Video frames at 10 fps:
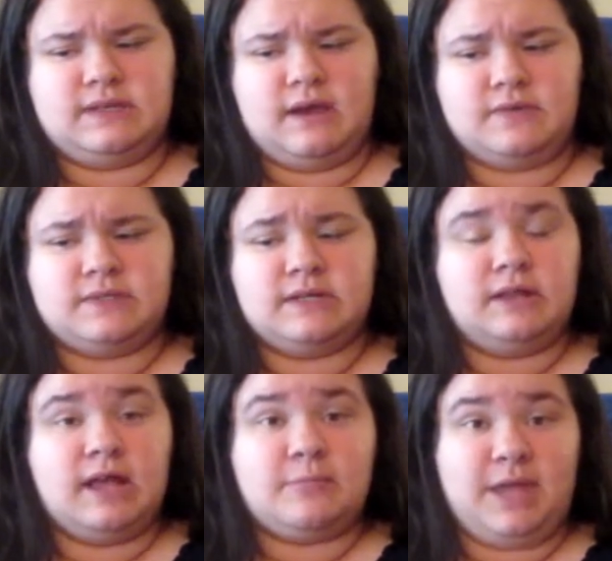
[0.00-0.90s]
in a
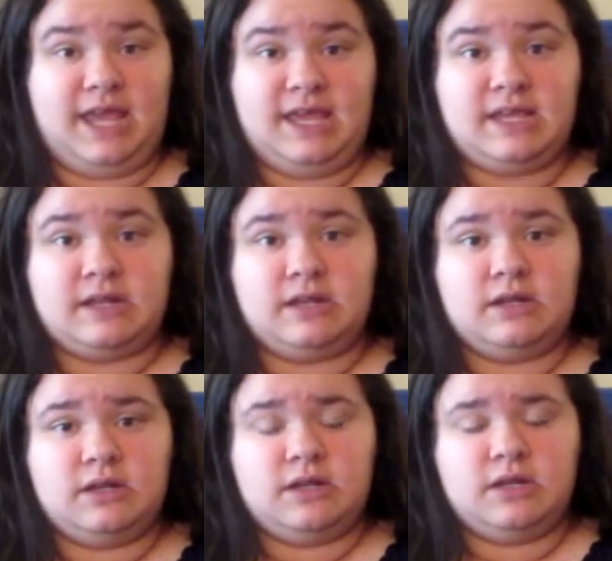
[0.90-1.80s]
lot of pain.
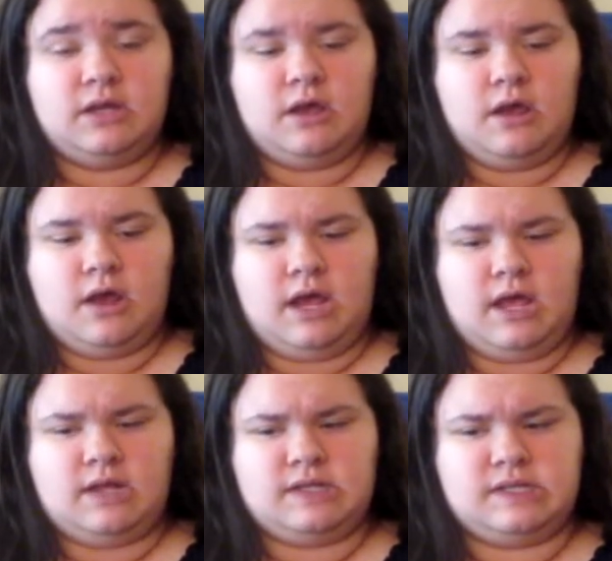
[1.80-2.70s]

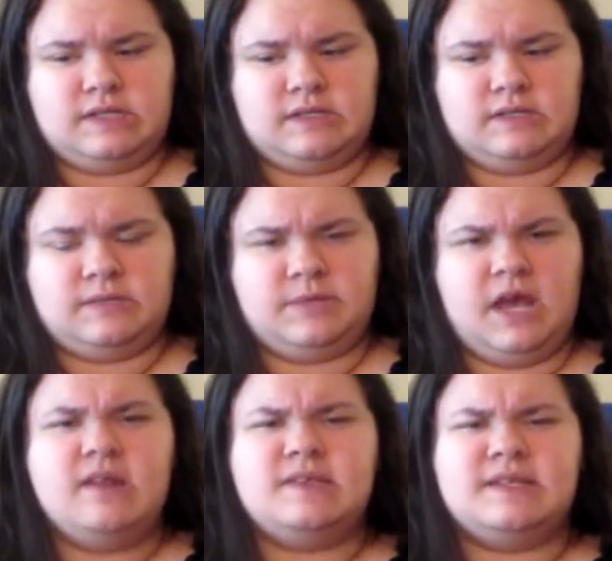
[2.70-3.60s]
And to be
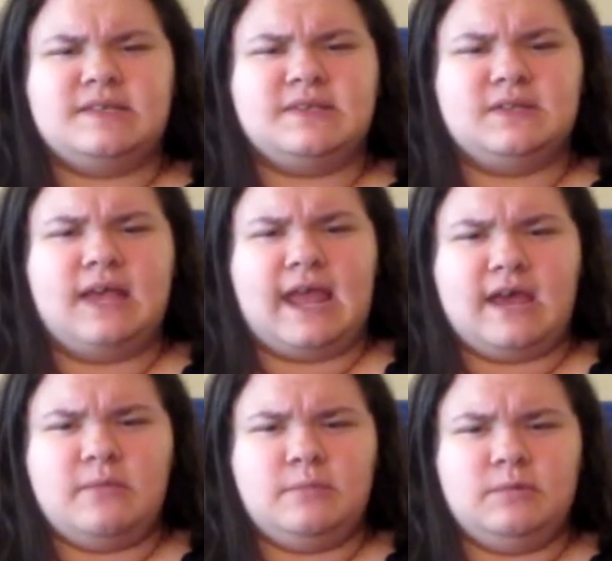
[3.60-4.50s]
honest, I still
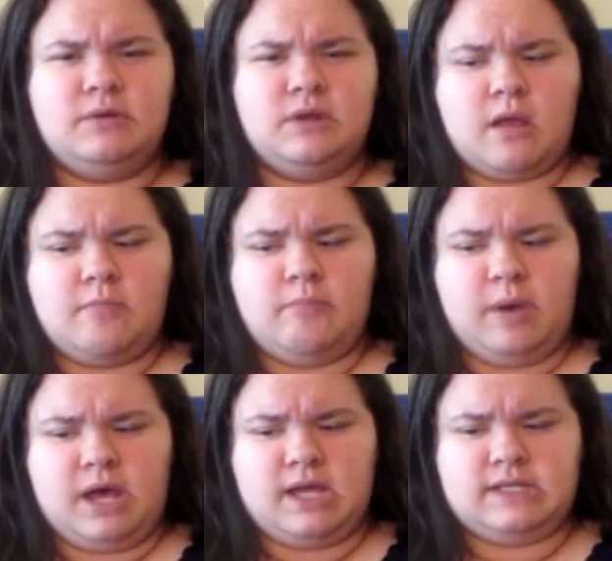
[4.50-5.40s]
am,
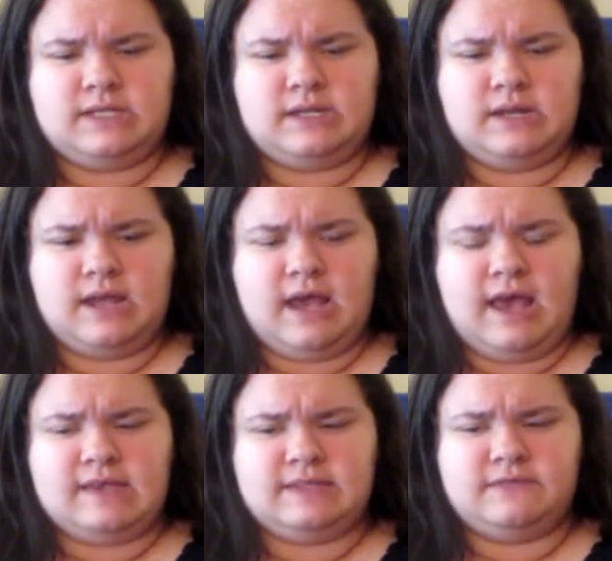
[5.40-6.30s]
but
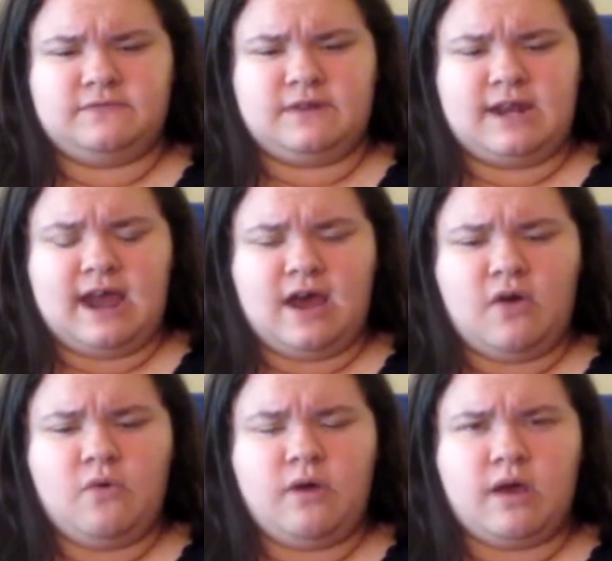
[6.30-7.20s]
as of
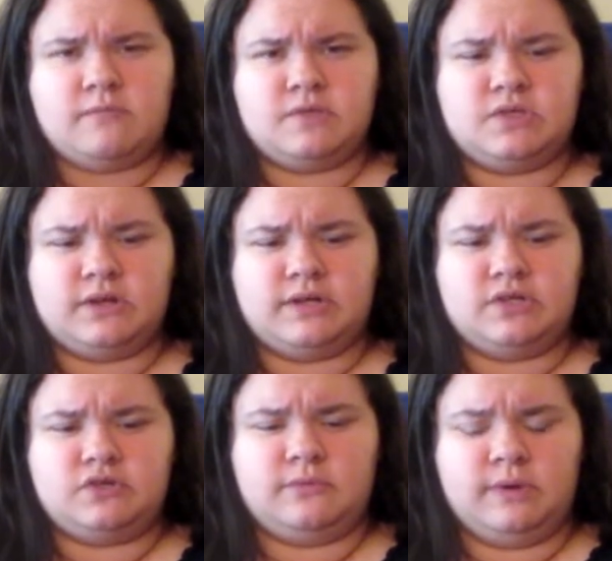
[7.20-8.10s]
now, I'm
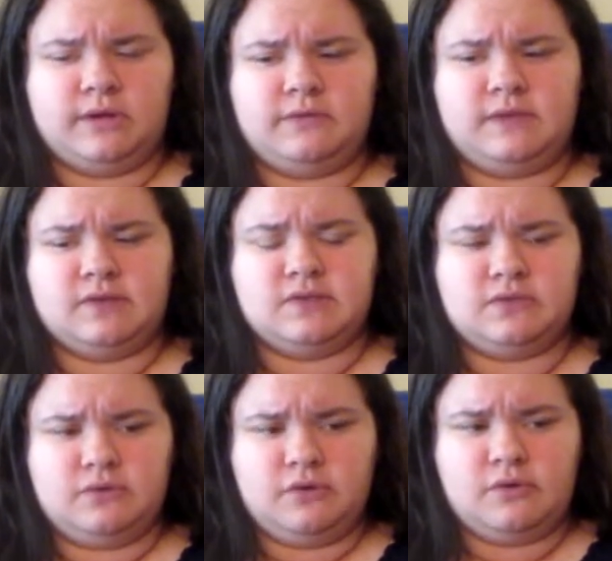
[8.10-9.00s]
starting to work things
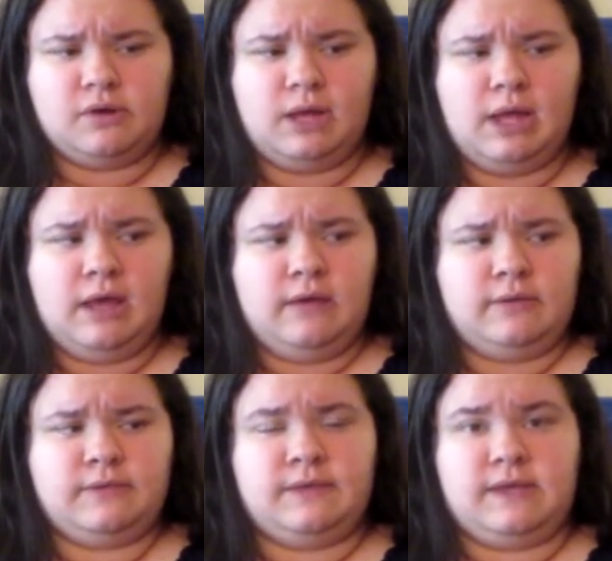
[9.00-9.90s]
through
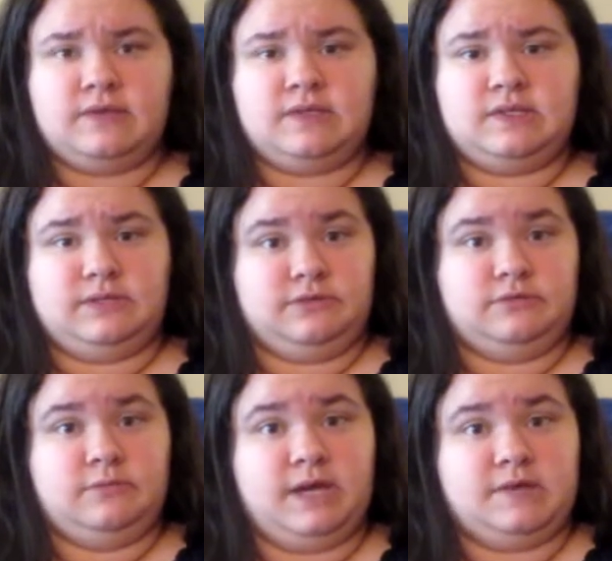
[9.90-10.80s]
thanks
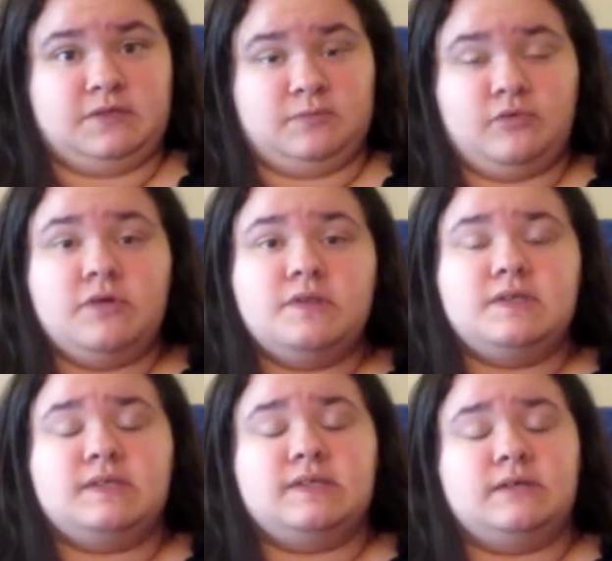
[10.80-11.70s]
to my support
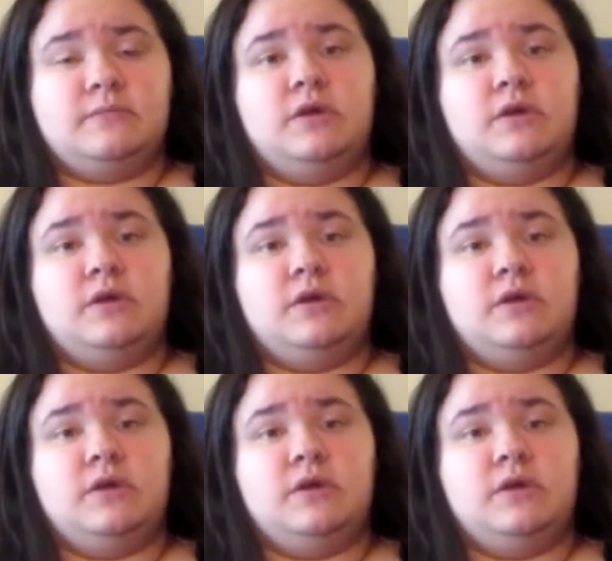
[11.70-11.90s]
system,